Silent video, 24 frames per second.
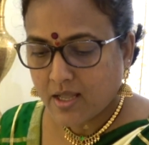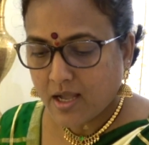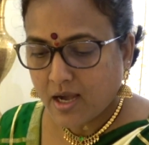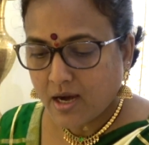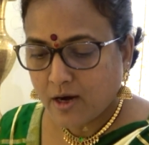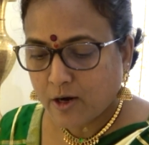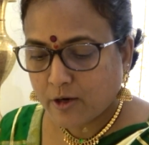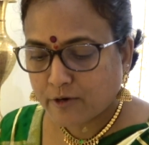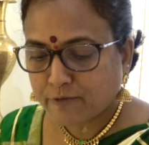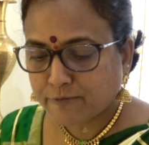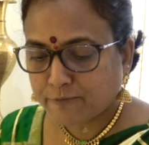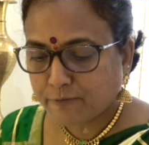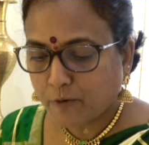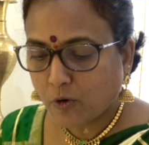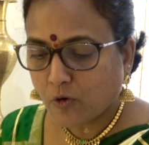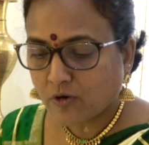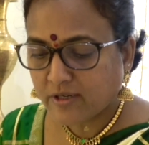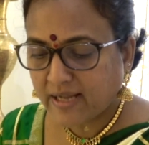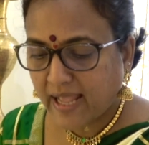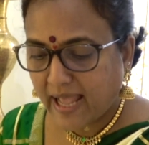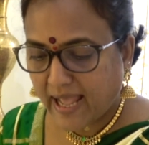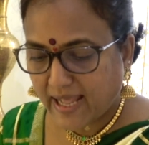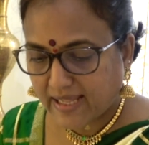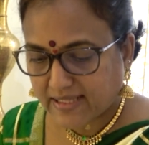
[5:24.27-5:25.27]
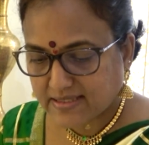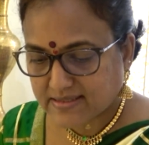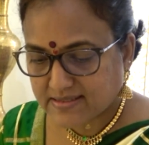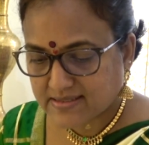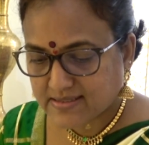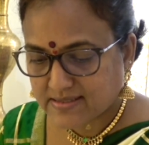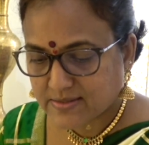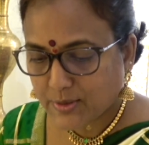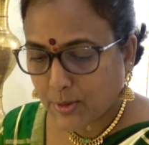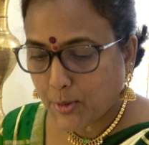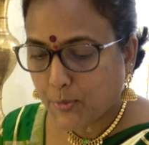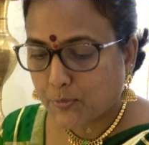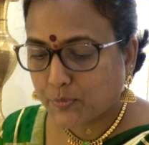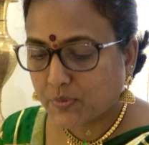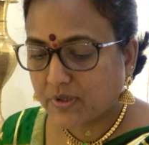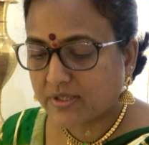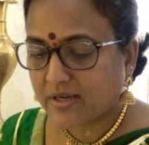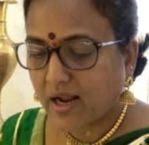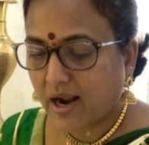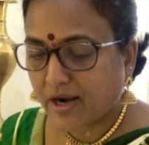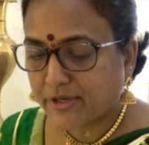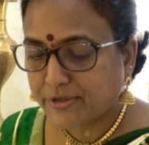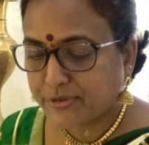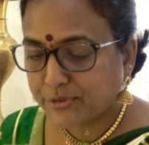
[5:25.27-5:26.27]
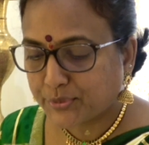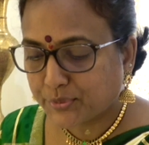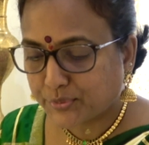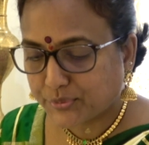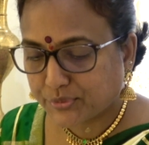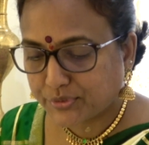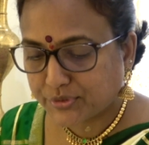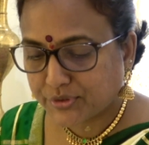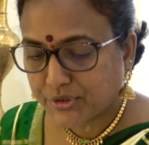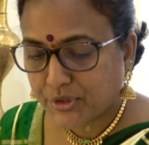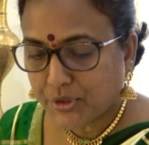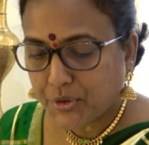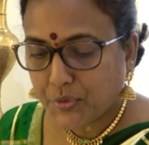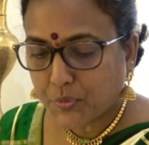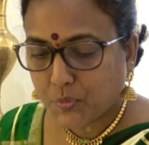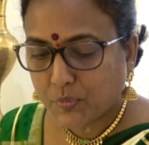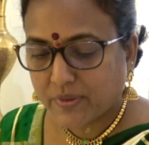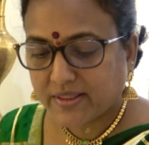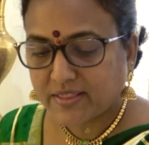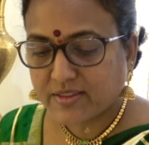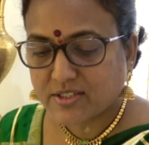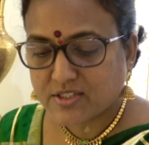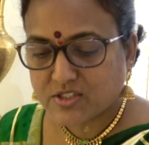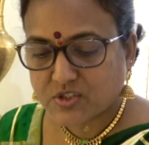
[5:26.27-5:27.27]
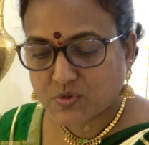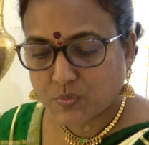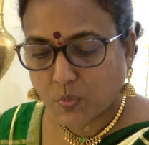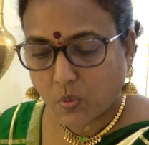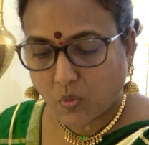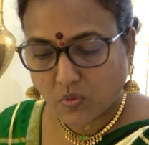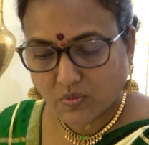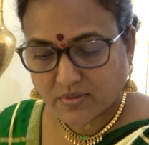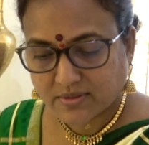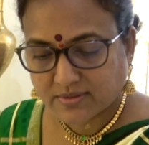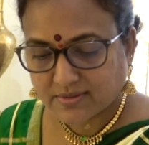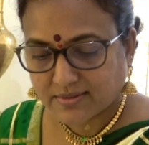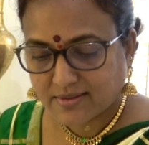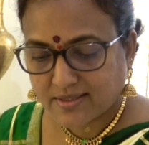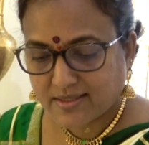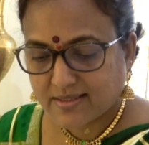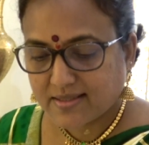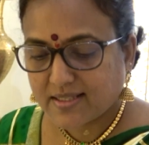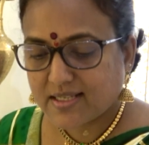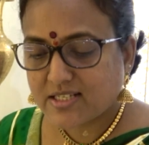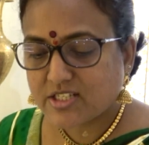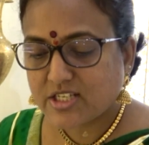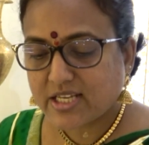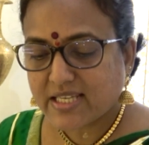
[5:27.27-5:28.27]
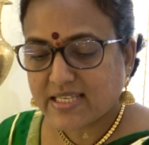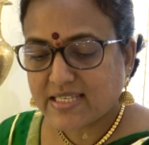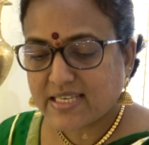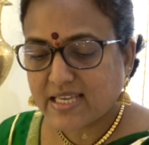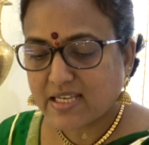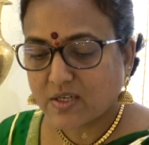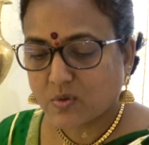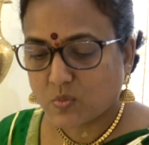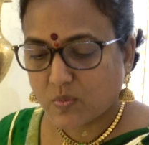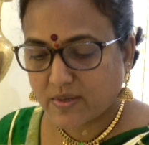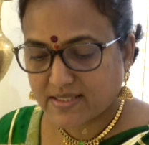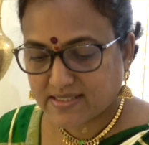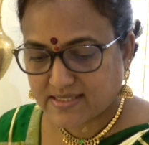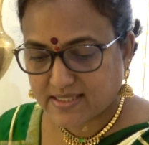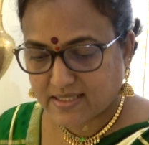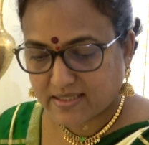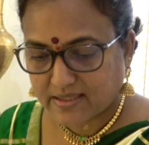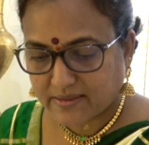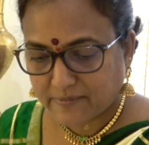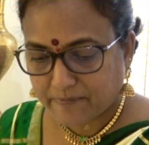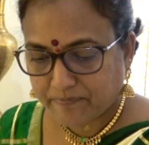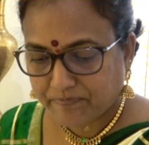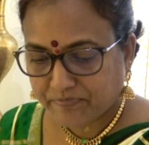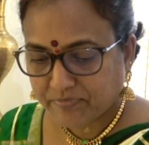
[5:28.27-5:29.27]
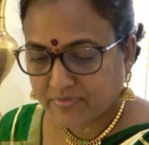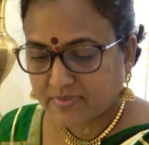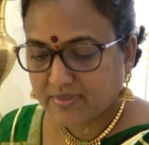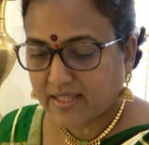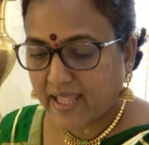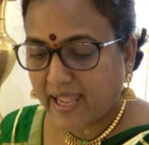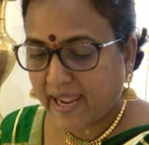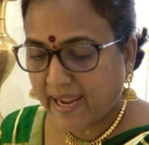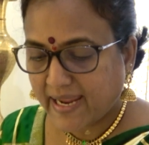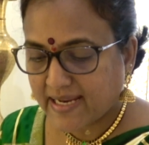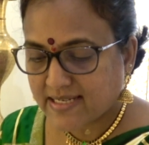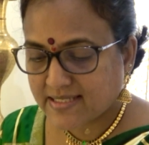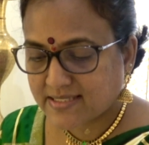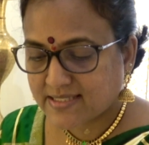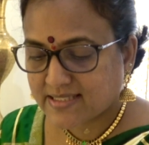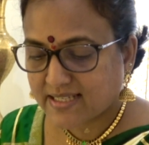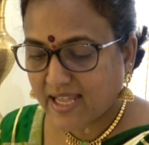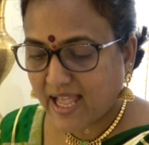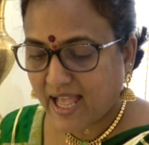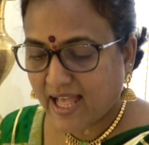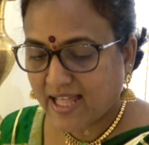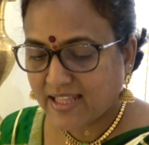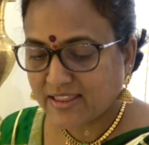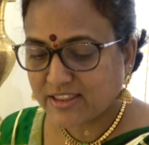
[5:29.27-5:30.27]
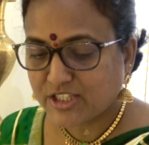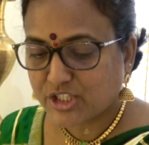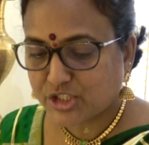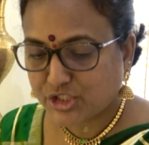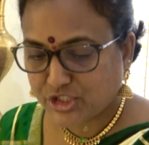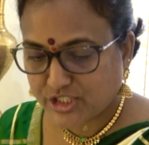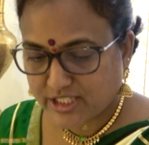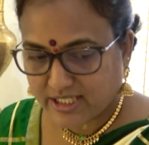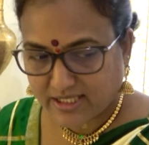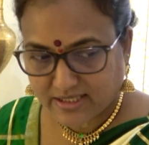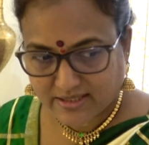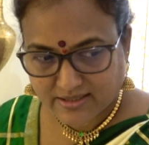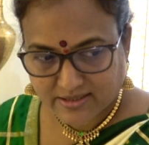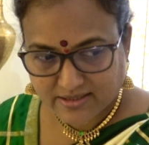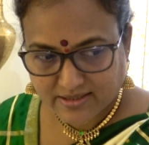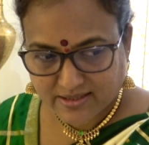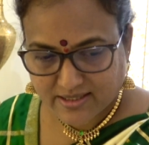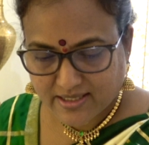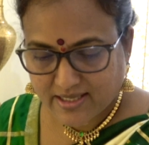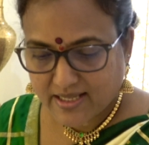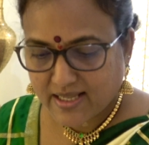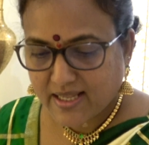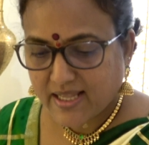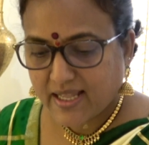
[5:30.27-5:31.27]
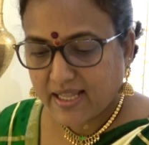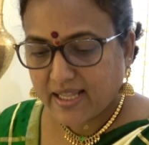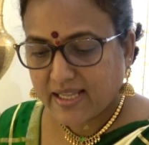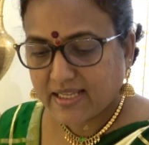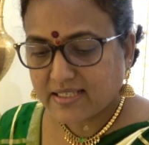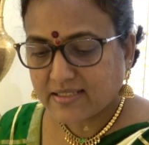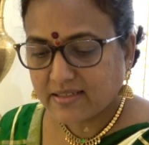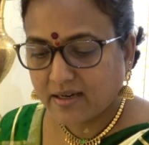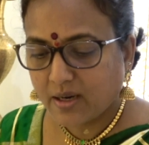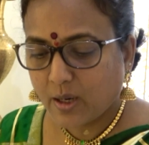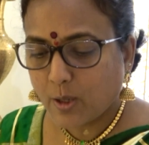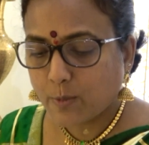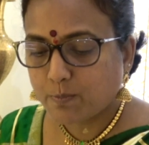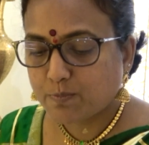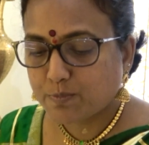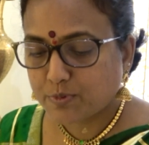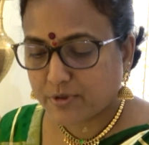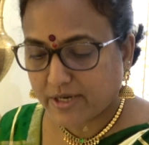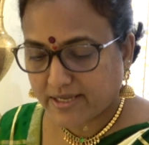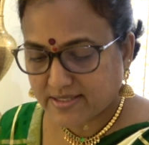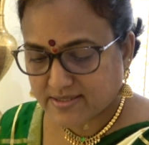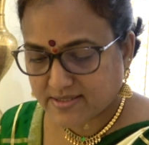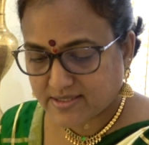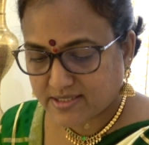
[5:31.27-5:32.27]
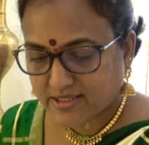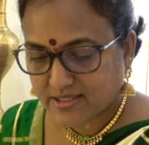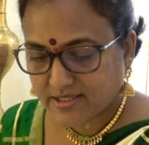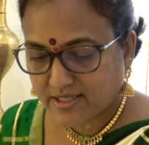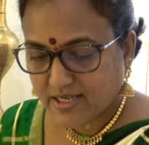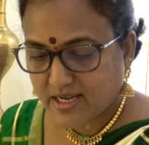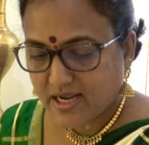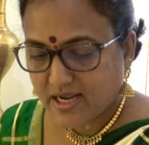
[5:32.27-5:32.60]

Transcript: Her four hands were adorned with the sword, the drinking vessel, the head, and the shield. In her breast,